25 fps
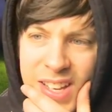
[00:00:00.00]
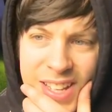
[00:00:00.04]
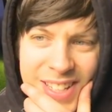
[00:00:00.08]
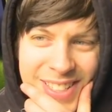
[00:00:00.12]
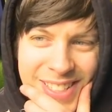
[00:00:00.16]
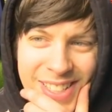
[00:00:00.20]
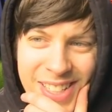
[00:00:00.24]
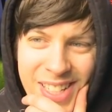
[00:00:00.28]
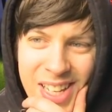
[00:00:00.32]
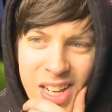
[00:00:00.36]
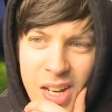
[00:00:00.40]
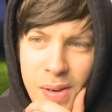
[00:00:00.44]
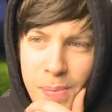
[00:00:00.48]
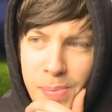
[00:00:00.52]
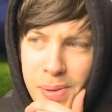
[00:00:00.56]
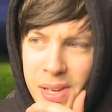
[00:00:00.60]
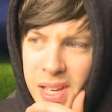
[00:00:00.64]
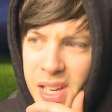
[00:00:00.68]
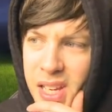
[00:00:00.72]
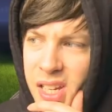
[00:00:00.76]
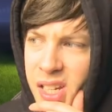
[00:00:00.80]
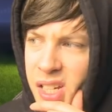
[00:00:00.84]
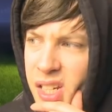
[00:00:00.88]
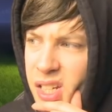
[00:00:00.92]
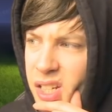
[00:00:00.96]
Is it going to
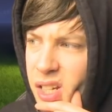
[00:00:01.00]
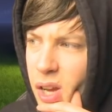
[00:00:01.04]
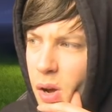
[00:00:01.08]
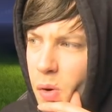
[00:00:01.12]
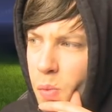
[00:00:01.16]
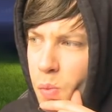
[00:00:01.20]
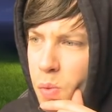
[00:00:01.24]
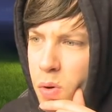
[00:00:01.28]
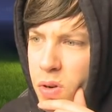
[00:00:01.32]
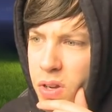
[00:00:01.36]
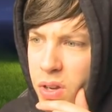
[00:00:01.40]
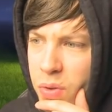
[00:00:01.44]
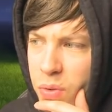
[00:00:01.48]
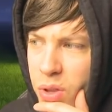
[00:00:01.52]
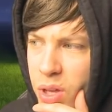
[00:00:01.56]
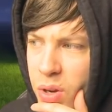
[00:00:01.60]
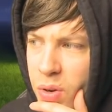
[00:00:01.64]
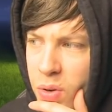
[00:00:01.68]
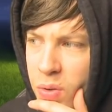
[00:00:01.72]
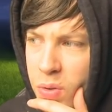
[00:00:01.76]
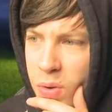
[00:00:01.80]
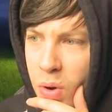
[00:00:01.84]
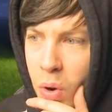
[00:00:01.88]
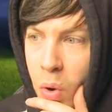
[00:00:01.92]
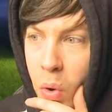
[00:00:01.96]
be... Oh, look it,
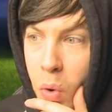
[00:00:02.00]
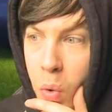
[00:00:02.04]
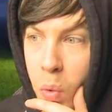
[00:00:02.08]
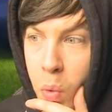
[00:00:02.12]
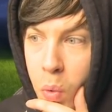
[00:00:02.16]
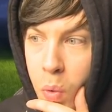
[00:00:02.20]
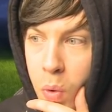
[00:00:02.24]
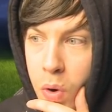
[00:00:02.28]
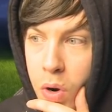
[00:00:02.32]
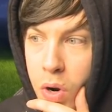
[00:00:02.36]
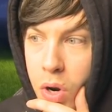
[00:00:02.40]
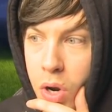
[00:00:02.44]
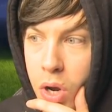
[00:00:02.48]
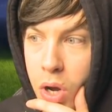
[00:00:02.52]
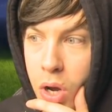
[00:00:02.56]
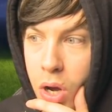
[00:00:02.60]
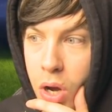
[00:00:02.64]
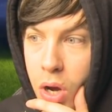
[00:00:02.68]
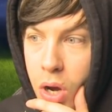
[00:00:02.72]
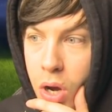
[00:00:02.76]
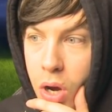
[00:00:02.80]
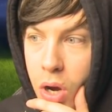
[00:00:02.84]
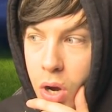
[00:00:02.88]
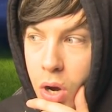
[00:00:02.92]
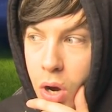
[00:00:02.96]
though.
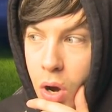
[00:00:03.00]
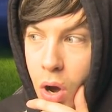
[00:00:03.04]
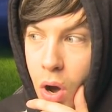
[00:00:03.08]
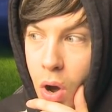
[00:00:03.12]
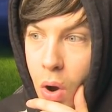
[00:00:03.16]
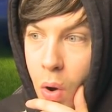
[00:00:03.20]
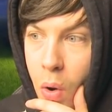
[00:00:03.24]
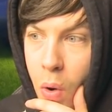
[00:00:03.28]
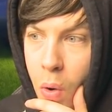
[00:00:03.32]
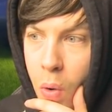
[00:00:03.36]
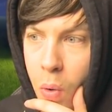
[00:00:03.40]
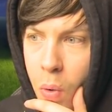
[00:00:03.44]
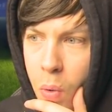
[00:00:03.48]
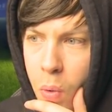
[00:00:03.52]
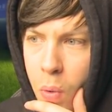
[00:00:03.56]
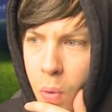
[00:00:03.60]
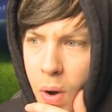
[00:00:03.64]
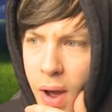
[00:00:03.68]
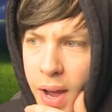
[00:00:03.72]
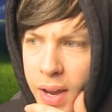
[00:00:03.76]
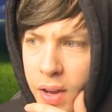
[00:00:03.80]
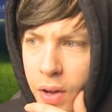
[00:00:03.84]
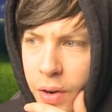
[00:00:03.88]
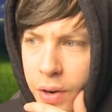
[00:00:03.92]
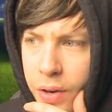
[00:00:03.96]
Oh,
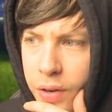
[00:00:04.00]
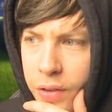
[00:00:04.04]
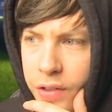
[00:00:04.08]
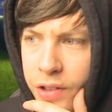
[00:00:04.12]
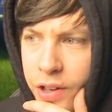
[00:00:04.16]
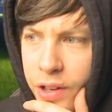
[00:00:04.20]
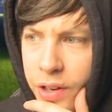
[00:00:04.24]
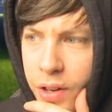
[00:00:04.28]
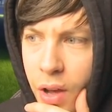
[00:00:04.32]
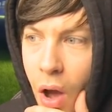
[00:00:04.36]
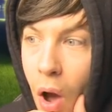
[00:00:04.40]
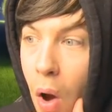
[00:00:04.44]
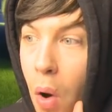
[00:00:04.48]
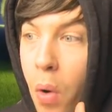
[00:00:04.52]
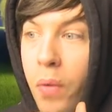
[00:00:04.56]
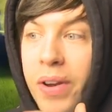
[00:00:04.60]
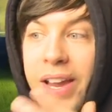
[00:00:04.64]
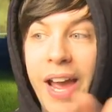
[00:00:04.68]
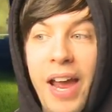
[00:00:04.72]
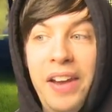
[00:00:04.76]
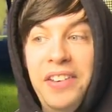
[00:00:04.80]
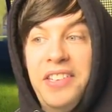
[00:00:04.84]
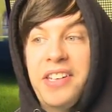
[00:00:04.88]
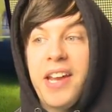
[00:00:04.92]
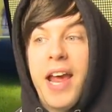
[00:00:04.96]
hang on, who's it? Oh,
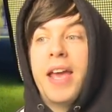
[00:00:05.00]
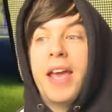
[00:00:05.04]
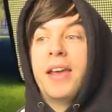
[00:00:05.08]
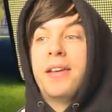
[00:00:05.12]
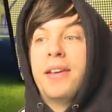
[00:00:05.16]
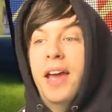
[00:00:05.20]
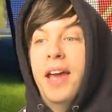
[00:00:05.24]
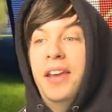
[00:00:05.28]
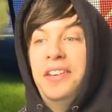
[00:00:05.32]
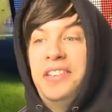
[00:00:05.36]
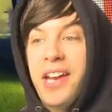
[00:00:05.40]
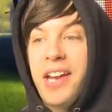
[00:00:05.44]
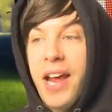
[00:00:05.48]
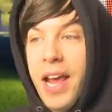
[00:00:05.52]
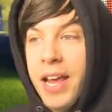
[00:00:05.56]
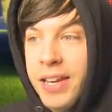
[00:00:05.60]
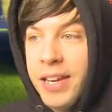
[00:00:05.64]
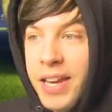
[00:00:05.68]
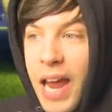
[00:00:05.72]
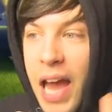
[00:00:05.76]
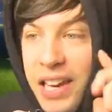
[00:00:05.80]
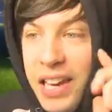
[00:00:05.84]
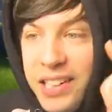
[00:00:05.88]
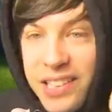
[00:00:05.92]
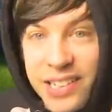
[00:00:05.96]

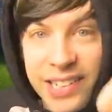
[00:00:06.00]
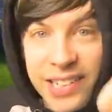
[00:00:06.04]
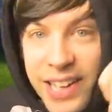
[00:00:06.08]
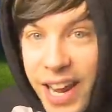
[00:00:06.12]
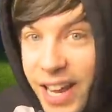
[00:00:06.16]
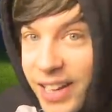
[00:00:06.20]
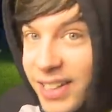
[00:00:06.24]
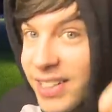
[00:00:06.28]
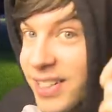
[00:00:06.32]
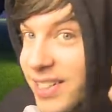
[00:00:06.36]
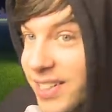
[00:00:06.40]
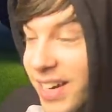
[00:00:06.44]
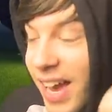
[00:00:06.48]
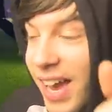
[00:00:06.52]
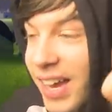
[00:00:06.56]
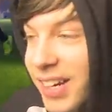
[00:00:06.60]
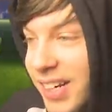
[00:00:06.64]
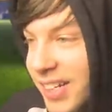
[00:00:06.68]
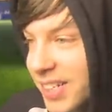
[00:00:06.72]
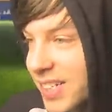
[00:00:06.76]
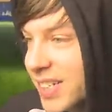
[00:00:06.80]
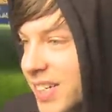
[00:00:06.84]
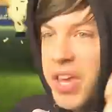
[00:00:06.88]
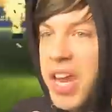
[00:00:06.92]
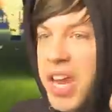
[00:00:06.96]
Kante, nice, nice,
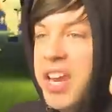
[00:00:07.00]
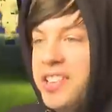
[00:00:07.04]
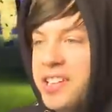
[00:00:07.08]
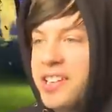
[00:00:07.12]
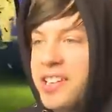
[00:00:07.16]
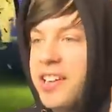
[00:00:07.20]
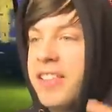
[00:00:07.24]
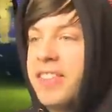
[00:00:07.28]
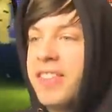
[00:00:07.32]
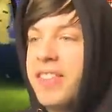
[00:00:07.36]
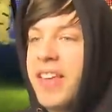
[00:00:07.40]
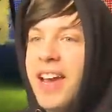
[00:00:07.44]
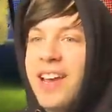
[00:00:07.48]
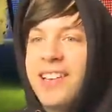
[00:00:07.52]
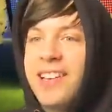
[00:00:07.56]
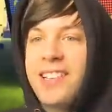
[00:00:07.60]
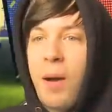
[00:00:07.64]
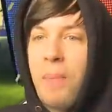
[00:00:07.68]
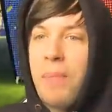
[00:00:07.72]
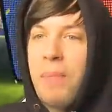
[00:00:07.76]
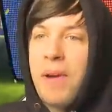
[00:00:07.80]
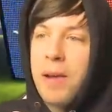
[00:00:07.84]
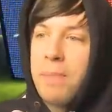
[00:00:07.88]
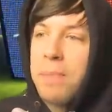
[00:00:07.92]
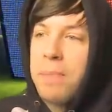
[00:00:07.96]
nice, decent. There's
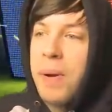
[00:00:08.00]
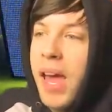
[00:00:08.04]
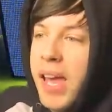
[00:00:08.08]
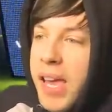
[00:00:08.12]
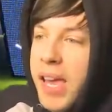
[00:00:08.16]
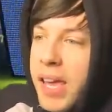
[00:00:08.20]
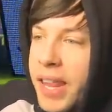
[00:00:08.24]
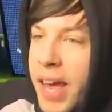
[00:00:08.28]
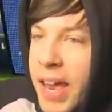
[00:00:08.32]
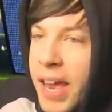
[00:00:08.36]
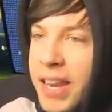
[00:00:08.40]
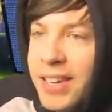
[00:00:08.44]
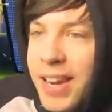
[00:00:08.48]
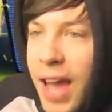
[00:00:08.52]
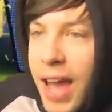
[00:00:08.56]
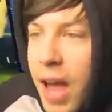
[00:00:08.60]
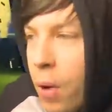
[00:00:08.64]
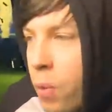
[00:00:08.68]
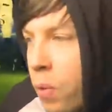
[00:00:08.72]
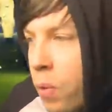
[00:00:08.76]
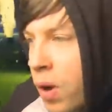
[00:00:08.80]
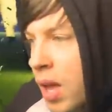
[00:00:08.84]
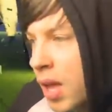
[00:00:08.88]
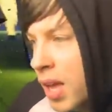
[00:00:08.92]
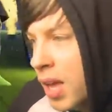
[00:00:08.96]
our big player then.
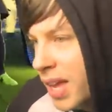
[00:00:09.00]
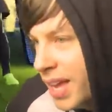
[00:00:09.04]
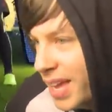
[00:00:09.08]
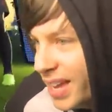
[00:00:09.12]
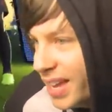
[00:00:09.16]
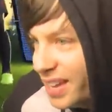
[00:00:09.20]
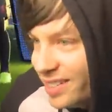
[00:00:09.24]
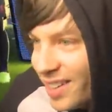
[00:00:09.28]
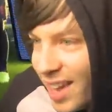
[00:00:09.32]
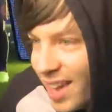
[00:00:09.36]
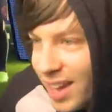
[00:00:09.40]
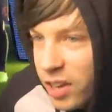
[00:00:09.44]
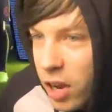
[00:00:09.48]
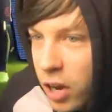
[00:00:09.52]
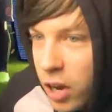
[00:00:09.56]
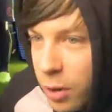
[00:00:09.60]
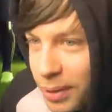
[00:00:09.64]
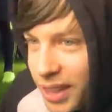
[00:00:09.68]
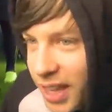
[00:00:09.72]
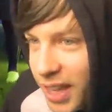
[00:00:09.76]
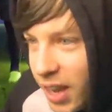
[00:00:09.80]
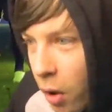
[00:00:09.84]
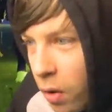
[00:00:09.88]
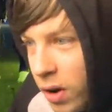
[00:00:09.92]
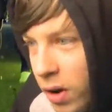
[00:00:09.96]
Now, is that going to
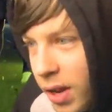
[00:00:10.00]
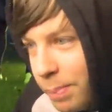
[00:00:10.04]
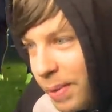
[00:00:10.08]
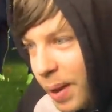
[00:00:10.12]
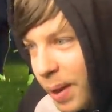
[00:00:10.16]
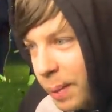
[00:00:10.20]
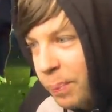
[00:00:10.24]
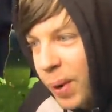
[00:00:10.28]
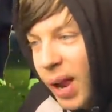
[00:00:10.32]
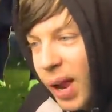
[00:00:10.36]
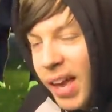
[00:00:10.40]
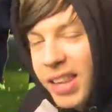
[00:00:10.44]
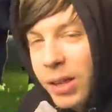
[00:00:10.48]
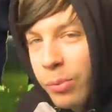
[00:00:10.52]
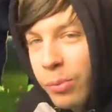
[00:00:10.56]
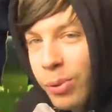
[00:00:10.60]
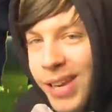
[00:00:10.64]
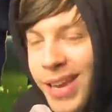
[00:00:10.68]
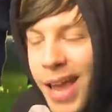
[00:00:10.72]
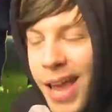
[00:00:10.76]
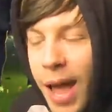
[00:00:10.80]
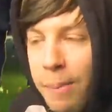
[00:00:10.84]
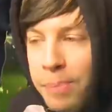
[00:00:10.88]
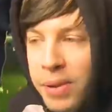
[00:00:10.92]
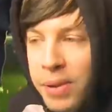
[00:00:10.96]
be the only big player that we
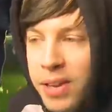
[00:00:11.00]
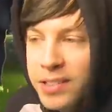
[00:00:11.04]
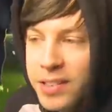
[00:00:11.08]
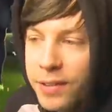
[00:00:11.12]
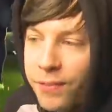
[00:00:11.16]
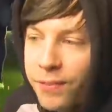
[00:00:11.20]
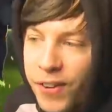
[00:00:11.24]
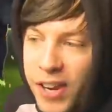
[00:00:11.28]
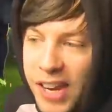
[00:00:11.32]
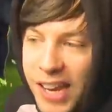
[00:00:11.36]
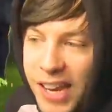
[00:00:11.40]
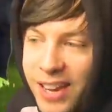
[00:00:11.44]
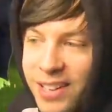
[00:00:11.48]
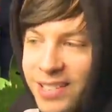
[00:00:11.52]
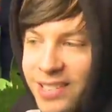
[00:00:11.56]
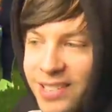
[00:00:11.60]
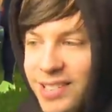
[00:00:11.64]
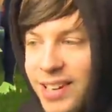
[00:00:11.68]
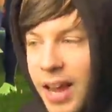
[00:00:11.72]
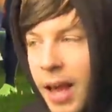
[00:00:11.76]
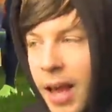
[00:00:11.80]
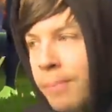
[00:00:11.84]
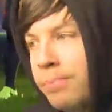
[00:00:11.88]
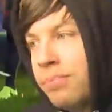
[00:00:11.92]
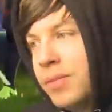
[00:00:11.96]
get? Because if it
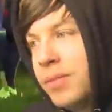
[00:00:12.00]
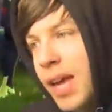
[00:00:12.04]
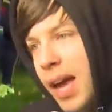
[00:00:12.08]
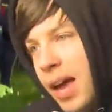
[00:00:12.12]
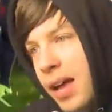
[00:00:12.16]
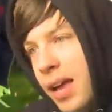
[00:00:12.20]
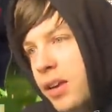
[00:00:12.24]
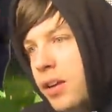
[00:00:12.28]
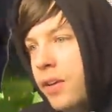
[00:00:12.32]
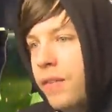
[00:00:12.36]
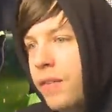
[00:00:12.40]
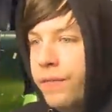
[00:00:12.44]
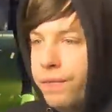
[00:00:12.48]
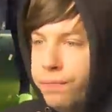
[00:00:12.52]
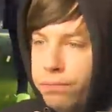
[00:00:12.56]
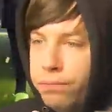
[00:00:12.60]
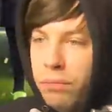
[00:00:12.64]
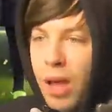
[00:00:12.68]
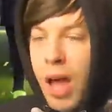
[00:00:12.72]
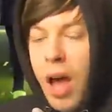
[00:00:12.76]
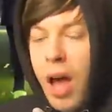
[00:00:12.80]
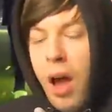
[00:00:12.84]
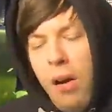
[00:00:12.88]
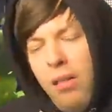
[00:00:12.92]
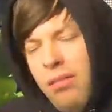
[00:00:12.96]
is, I'm kind of,
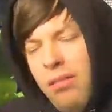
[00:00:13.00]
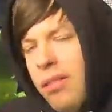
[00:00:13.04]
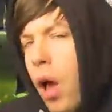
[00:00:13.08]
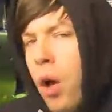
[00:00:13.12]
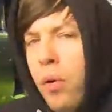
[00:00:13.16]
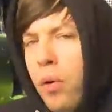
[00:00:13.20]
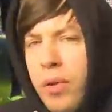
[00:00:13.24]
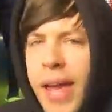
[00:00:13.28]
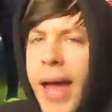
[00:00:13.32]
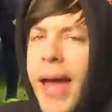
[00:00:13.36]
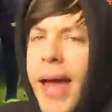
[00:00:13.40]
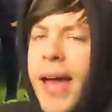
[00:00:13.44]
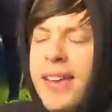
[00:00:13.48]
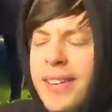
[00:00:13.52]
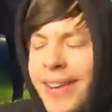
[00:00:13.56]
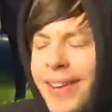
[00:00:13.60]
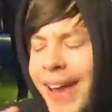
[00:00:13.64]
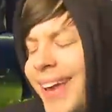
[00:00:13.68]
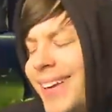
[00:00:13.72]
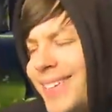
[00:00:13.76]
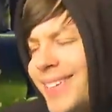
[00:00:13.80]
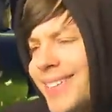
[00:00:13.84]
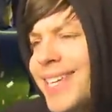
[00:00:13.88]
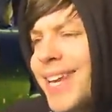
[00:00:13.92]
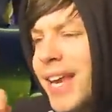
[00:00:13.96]
okay,
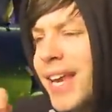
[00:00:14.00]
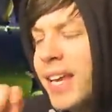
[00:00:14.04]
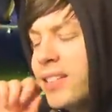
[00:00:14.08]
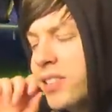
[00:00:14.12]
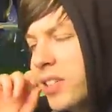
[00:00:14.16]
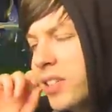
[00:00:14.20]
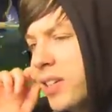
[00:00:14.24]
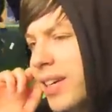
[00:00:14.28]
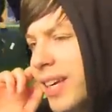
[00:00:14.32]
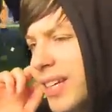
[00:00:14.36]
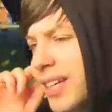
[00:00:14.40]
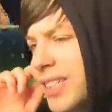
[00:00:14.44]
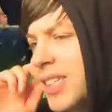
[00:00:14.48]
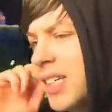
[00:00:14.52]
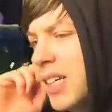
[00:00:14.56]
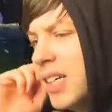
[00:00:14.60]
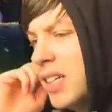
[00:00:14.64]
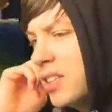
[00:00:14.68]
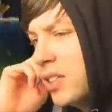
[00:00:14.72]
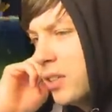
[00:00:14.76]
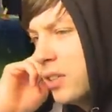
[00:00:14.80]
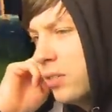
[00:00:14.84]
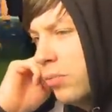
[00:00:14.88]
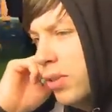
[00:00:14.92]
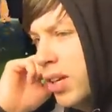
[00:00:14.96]
it's
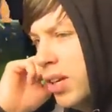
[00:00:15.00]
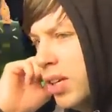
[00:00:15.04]
decent.